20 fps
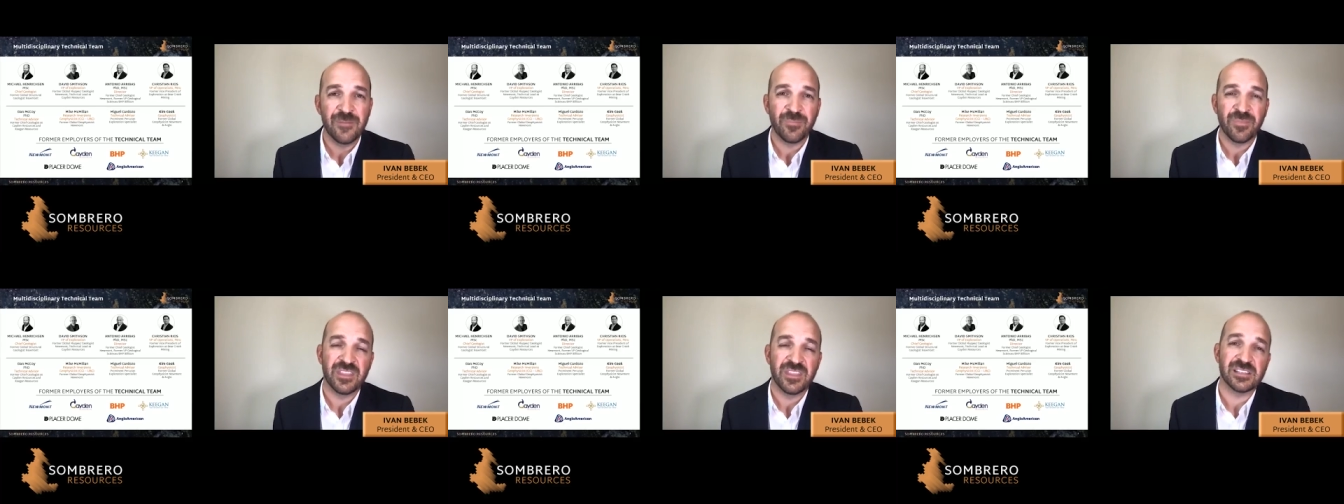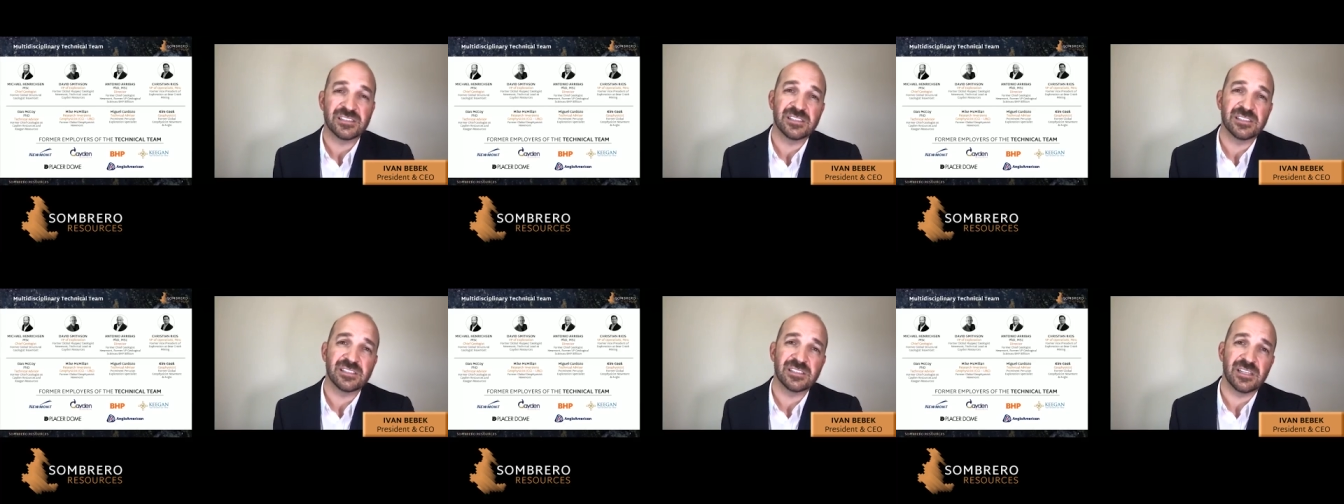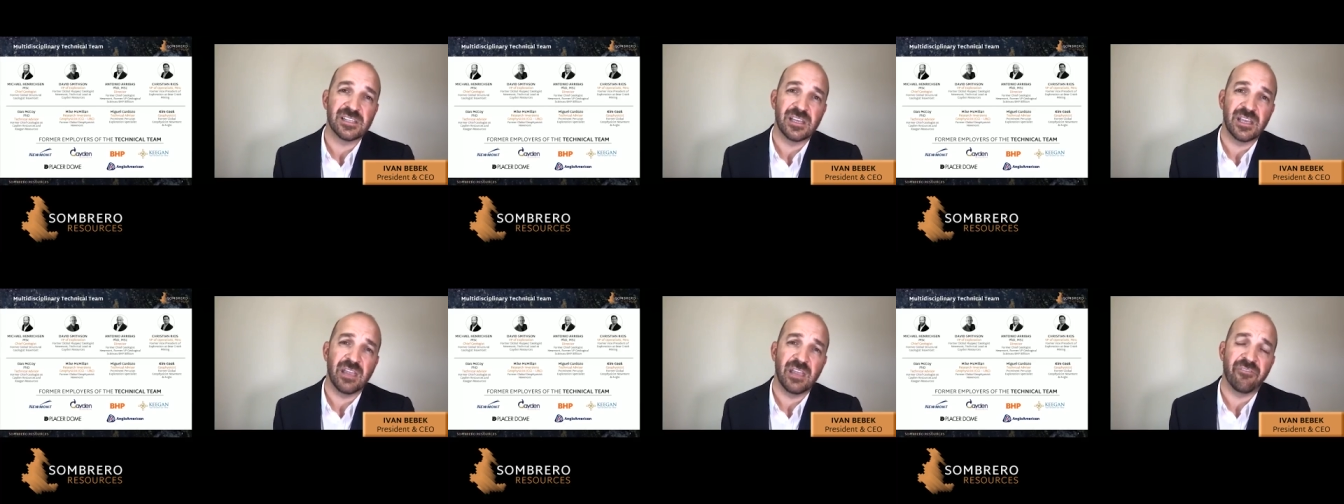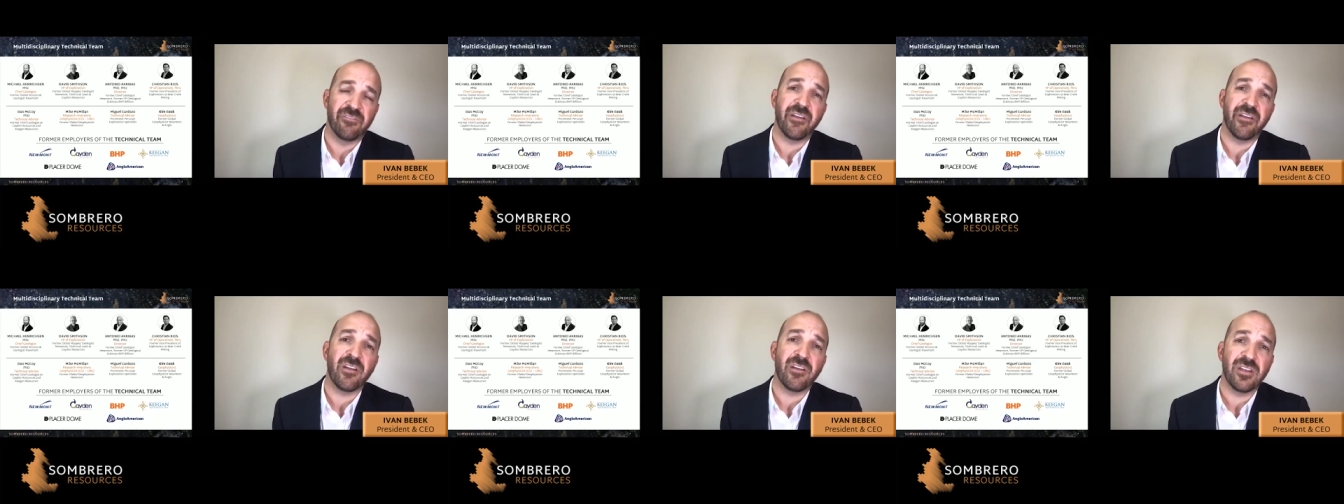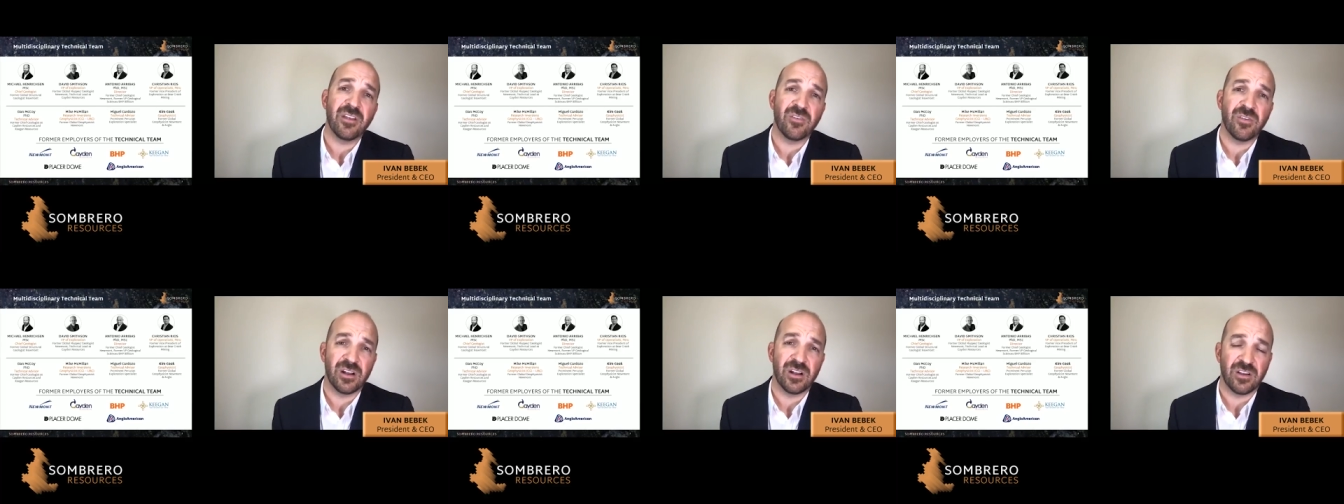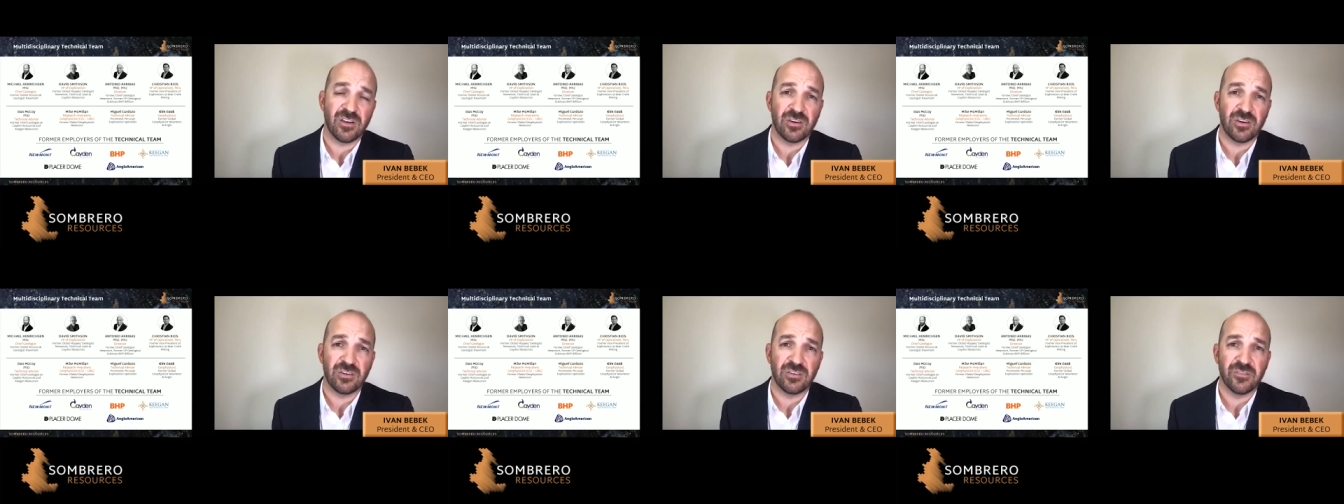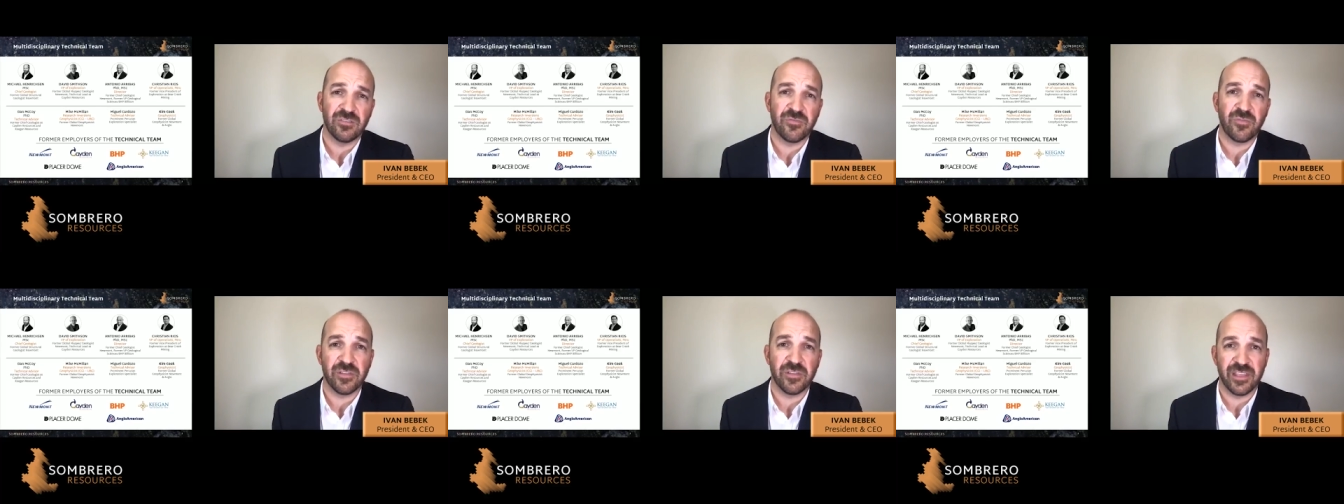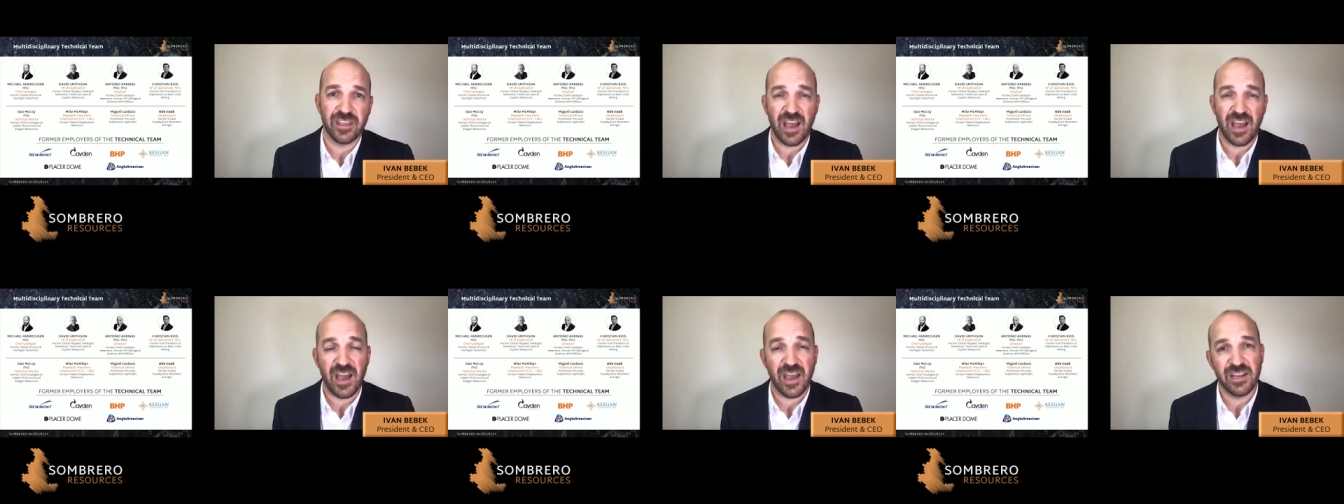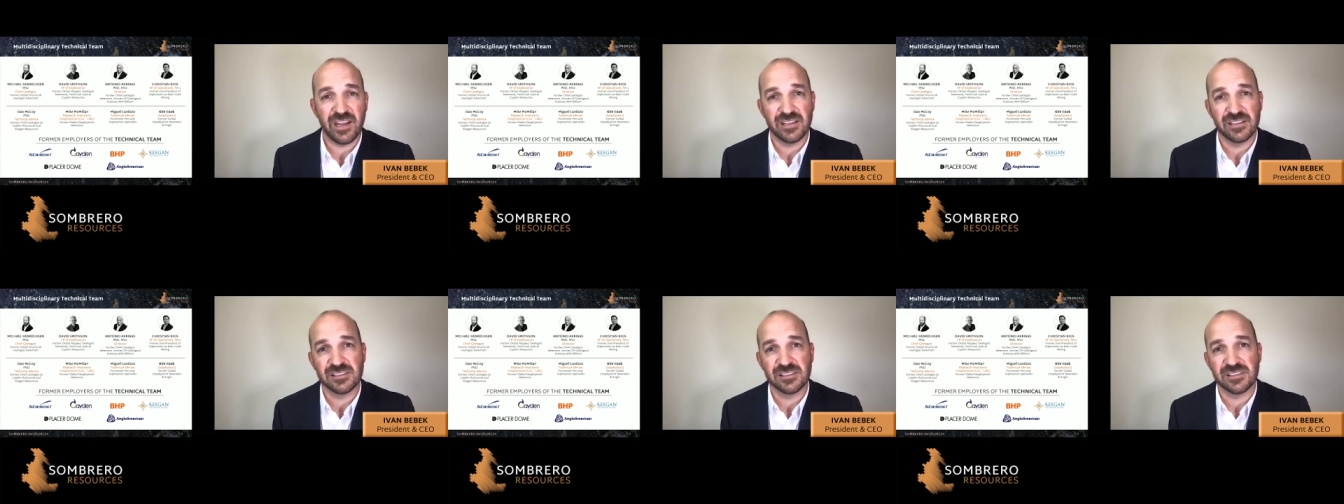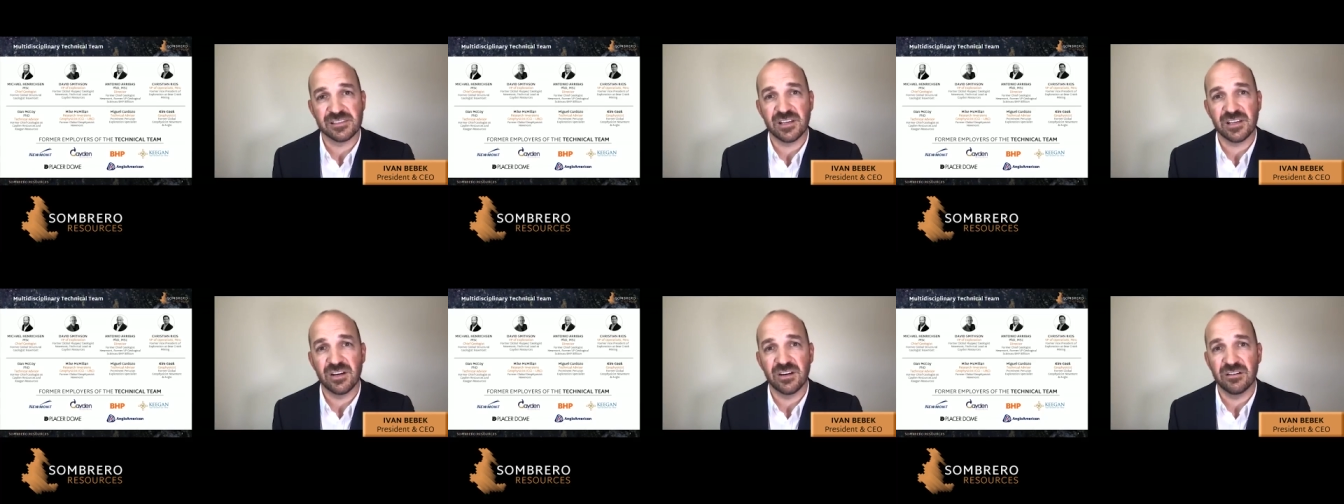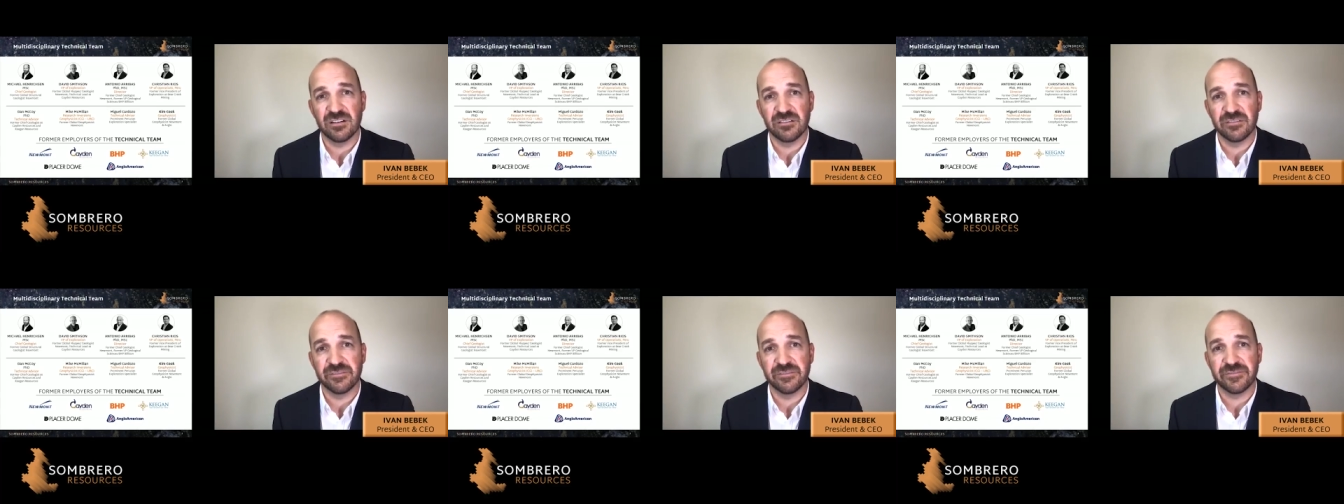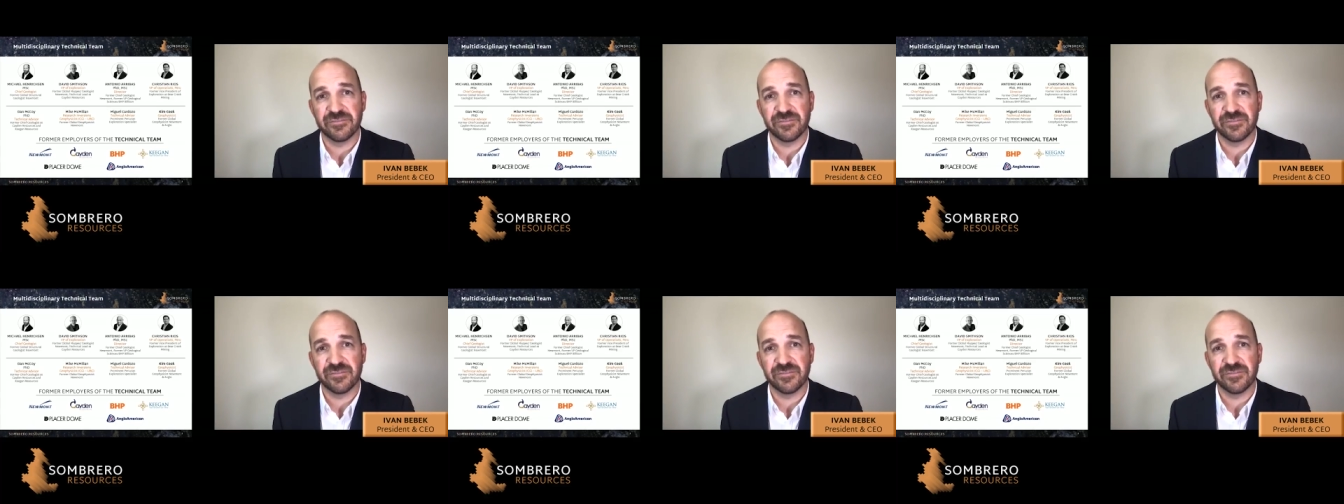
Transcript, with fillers: this is a, very critical for the guidance of